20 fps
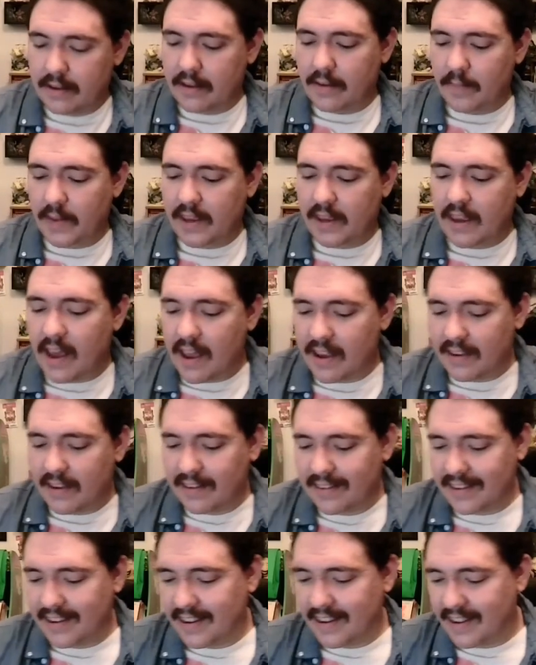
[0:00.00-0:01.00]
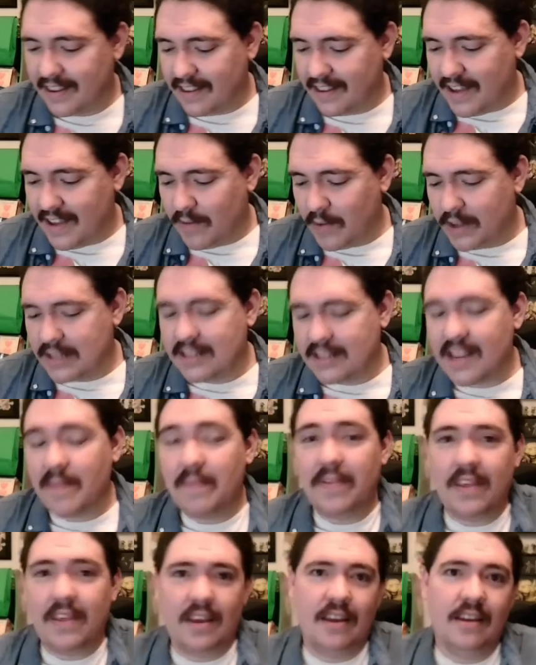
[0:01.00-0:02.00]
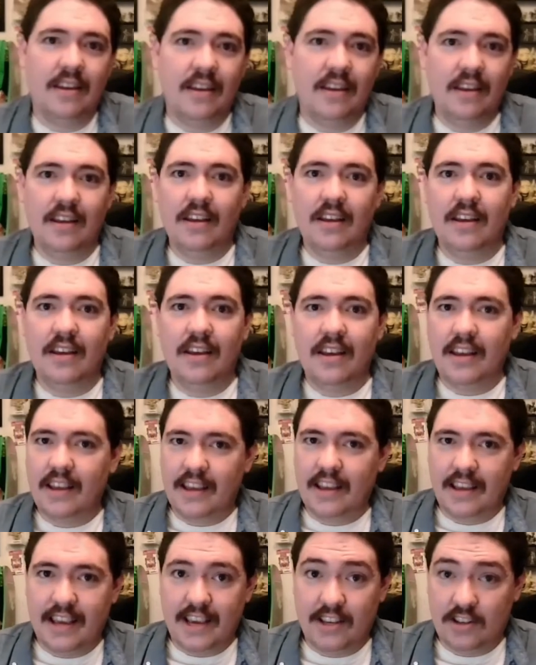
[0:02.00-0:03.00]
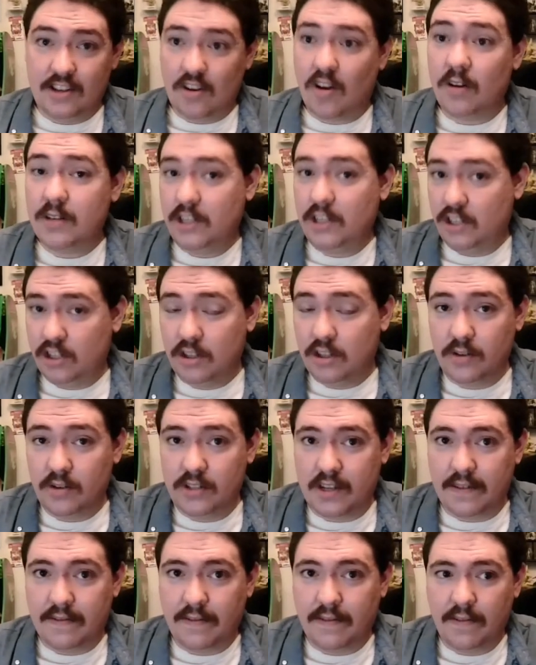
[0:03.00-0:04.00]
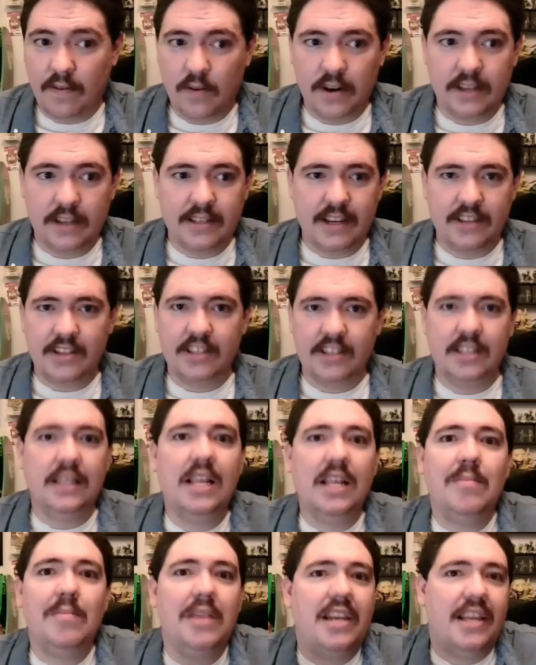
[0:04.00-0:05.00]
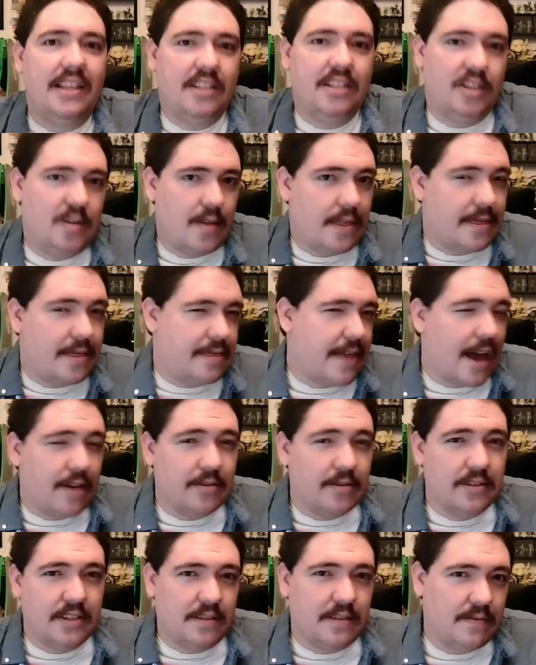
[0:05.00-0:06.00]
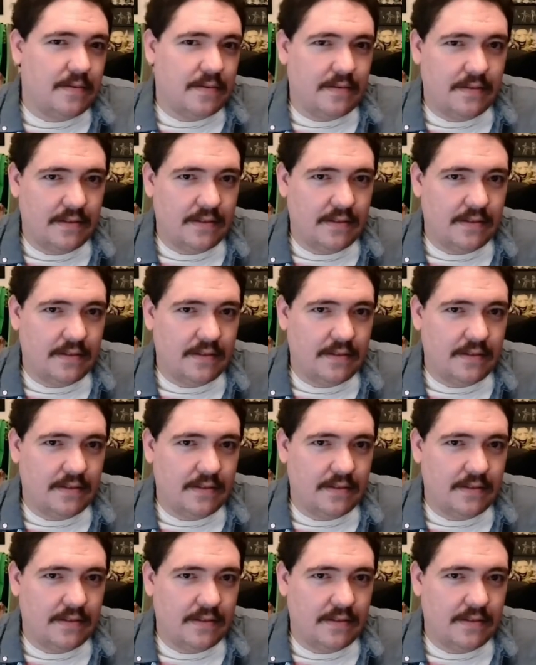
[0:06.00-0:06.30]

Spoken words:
Because when something is called exclusive, or it says it's limited to 1,000